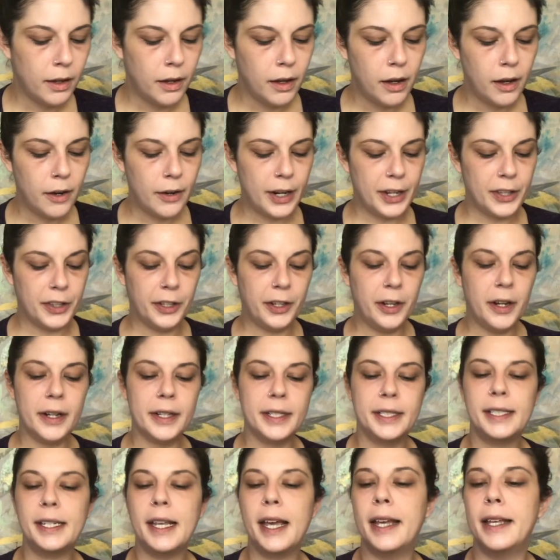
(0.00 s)
Alright, the card
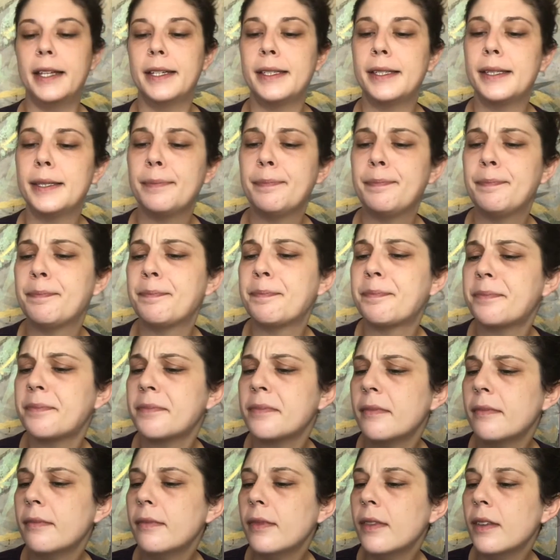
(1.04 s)
says,
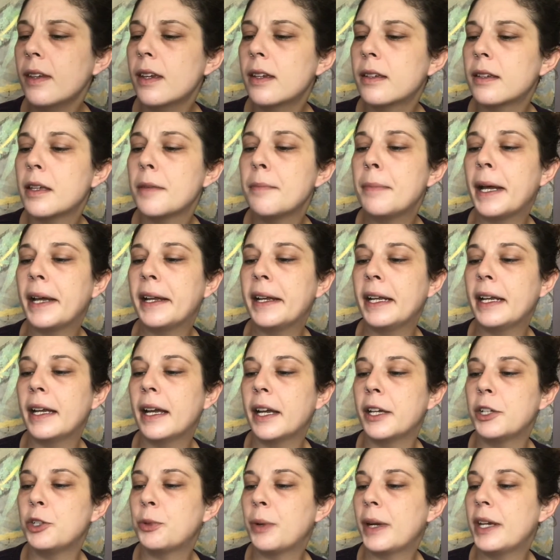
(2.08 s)
combining
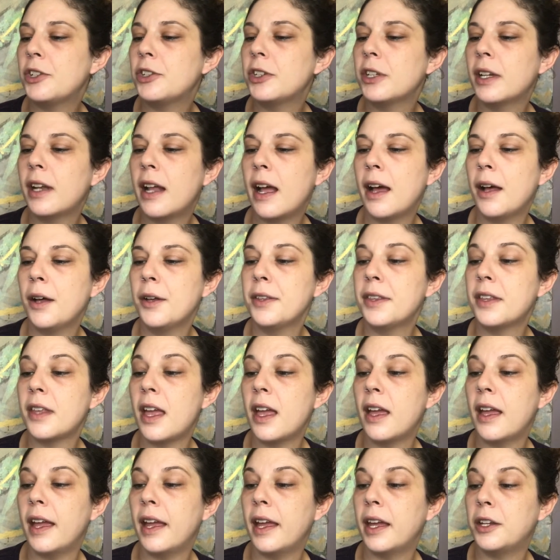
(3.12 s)
hydration, health,
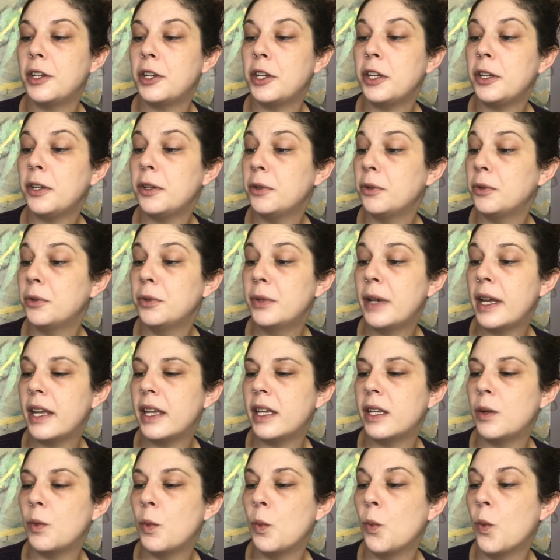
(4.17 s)
and hue in
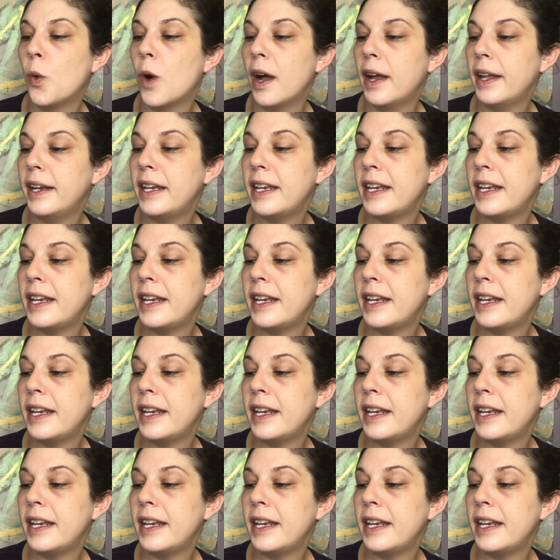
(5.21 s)
one